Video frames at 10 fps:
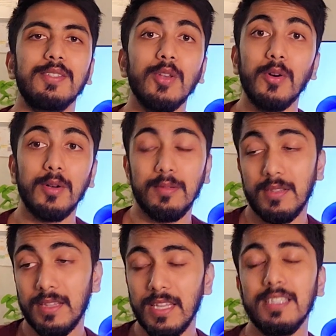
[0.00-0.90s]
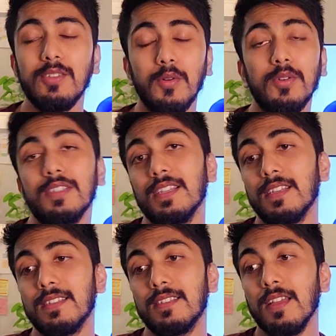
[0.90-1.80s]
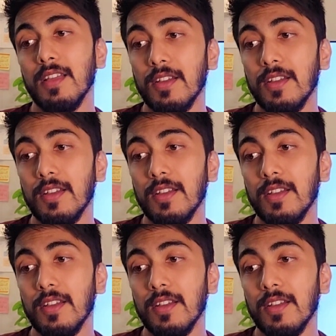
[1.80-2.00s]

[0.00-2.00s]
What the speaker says: So this course is